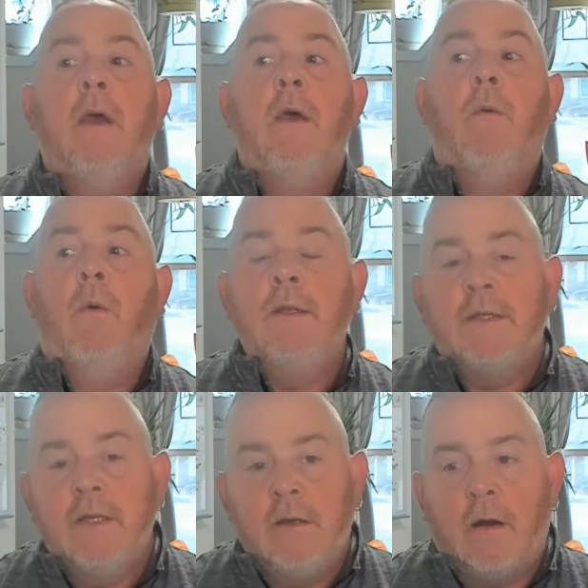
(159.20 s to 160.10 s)
Once
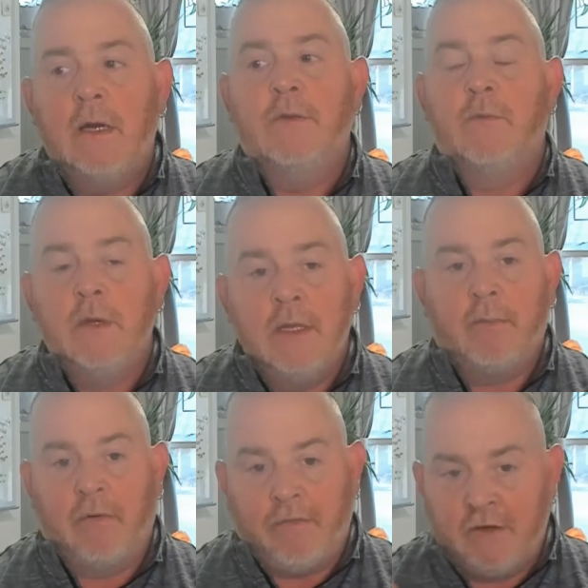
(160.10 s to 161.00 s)
the dog is really
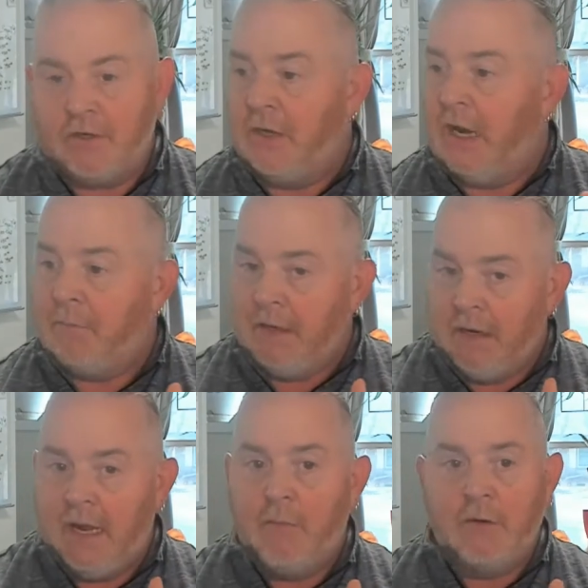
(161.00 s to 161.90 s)
proficient at being
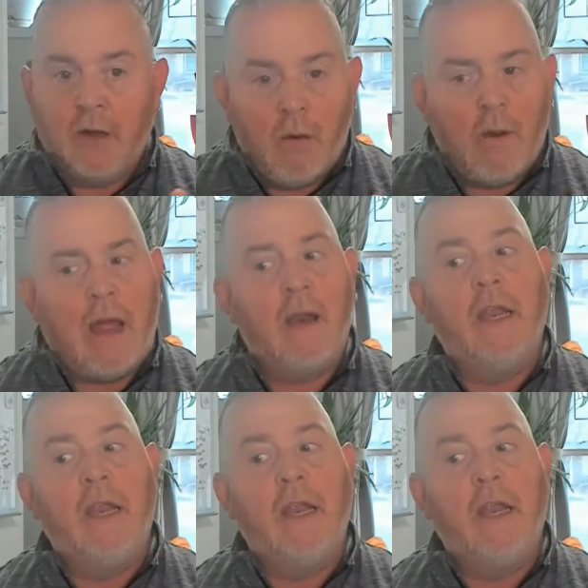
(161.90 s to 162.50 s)
able to go out,